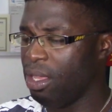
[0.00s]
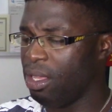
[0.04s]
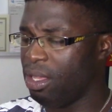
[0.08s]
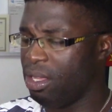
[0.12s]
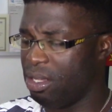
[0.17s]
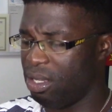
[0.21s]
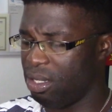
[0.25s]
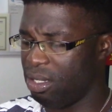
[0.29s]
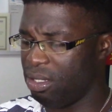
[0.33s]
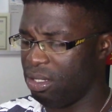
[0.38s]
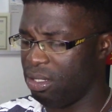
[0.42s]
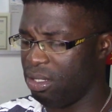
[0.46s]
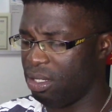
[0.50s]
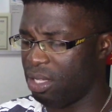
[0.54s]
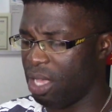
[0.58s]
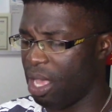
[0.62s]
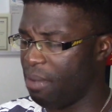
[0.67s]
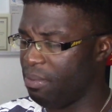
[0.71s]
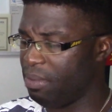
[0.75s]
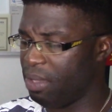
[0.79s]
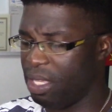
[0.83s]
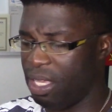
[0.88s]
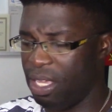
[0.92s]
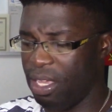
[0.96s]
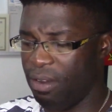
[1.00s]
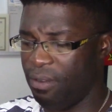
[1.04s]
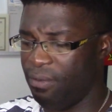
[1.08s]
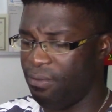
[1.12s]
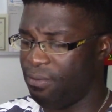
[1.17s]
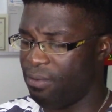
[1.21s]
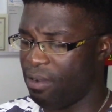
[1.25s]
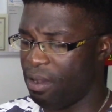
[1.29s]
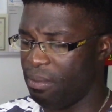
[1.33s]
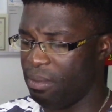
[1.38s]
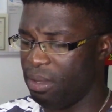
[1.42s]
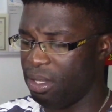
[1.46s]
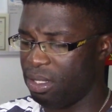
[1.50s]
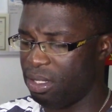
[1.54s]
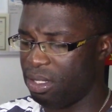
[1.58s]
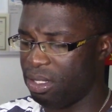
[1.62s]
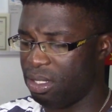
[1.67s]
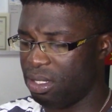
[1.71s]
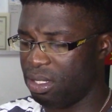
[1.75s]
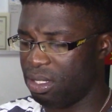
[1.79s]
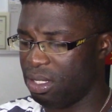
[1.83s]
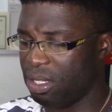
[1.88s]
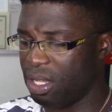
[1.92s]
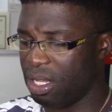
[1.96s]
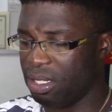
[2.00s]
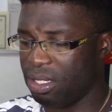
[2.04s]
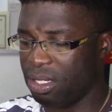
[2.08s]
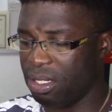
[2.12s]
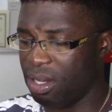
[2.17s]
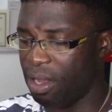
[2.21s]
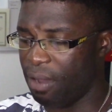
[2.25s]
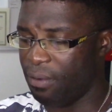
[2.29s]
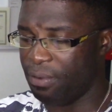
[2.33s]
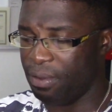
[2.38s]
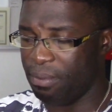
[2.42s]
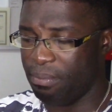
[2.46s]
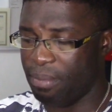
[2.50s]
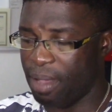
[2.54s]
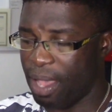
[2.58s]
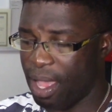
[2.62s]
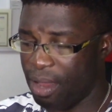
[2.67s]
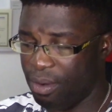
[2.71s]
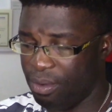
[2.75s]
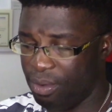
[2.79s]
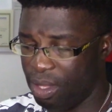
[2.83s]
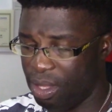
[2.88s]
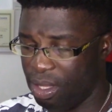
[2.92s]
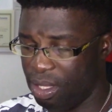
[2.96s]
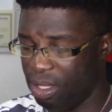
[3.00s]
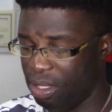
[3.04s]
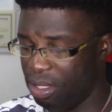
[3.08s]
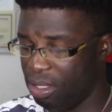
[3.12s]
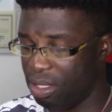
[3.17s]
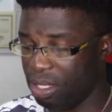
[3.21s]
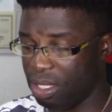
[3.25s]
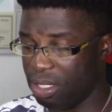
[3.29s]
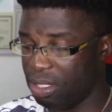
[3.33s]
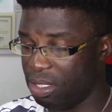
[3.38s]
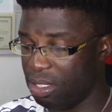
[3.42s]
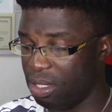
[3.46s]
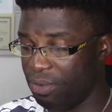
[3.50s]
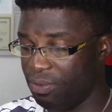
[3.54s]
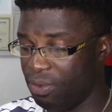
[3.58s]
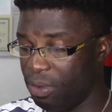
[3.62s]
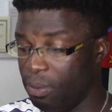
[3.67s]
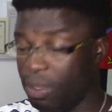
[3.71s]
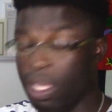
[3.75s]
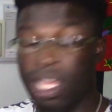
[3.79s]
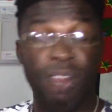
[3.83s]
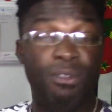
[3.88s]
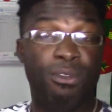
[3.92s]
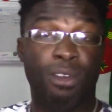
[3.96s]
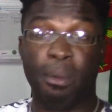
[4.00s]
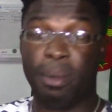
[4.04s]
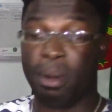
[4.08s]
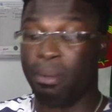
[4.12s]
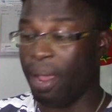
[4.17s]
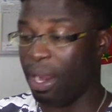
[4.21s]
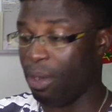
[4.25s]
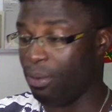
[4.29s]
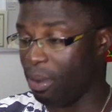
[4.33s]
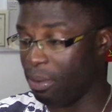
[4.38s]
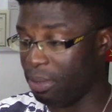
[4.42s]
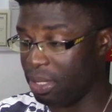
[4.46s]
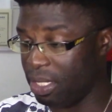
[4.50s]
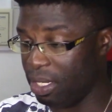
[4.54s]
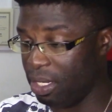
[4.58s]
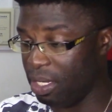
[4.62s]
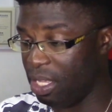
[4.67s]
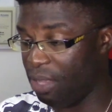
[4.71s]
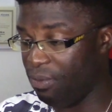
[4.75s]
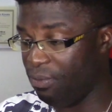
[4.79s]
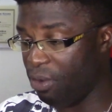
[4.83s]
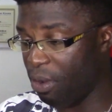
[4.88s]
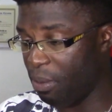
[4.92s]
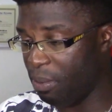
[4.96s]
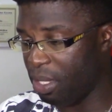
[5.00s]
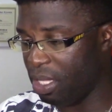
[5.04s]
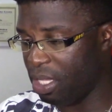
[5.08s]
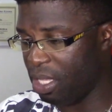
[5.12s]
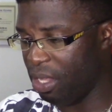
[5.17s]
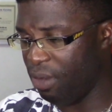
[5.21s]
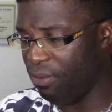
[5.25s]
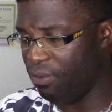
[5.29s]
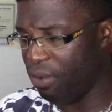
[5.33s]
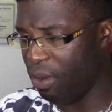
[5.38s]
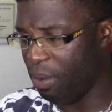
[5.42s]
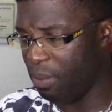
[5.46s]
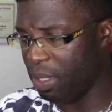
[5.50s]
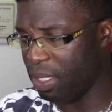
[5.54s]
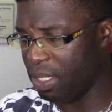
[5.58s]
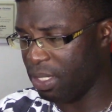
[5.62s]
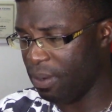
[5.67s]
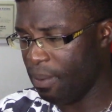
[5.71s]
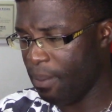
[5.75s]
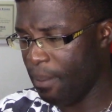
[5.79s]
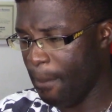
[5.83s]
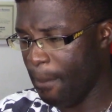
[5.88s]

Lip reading: Kid vomits. That's nothing bad, really. That's nothing. Kid vomit, by the way, I'm saying. Kid vomit. Kid vomit.